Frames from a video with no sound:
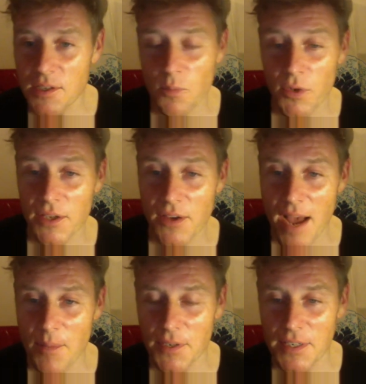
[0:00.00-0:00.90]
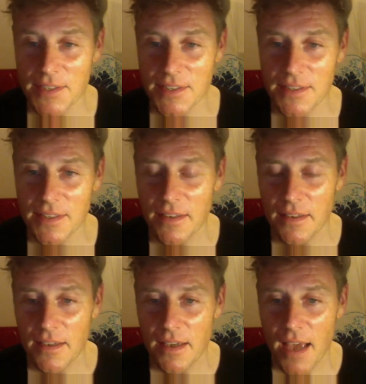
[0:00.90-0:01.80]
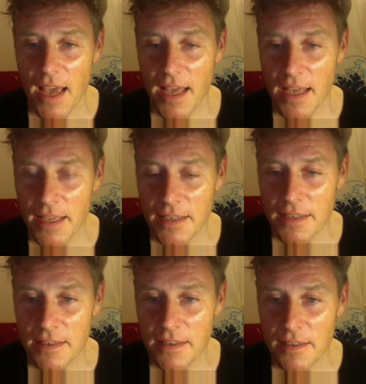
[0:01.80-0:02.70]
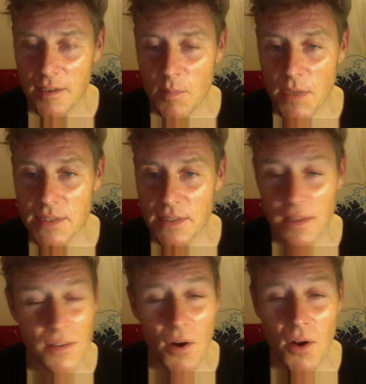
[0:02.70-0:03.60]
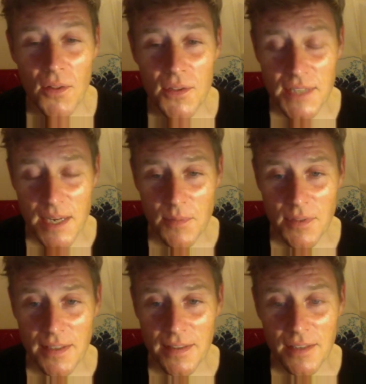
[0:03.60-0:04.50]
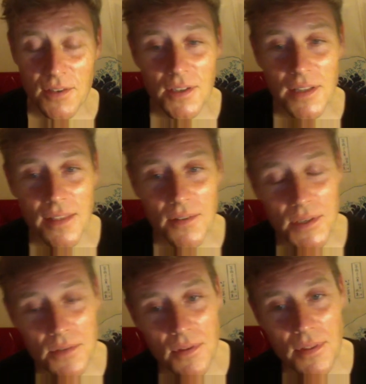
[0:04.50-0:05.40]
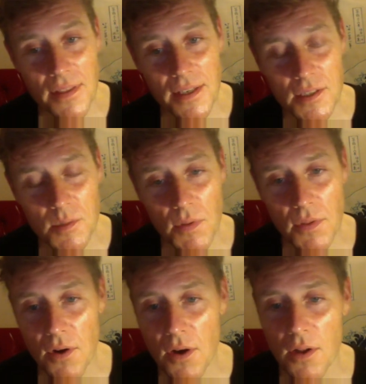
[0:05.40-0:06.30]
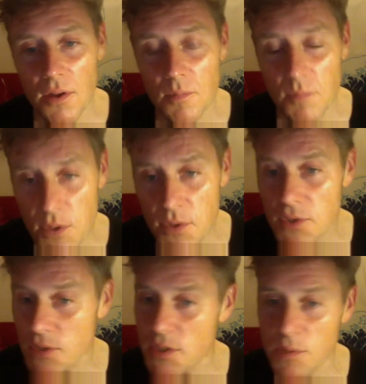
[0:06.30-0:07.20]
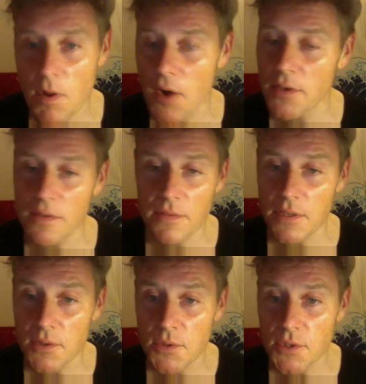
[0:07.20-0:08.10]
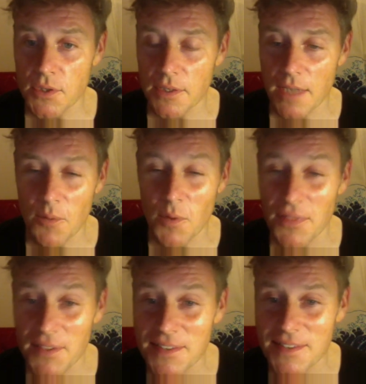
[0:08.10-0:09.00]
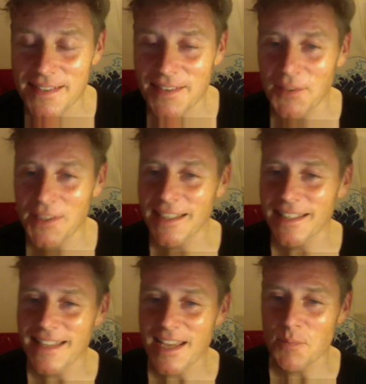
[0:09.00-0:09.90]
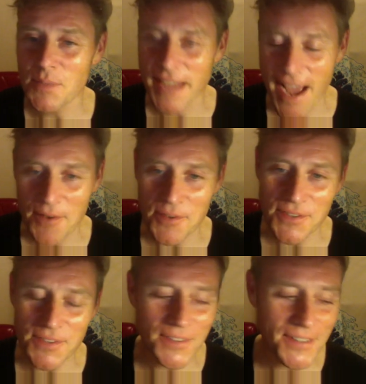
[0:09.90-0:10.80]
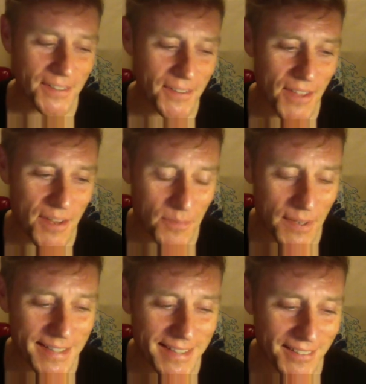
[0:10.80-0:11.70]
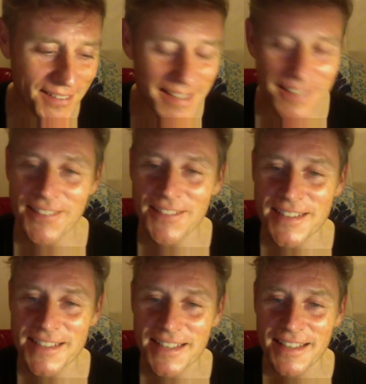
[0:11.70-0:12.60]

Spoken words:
bring you happiness? And basically, they're all the same thing. They look like they're different things, but they're all usually just part of the illusion. I want this. I'm going to get that big house. I'm going to get all that money. I'm going to get all this.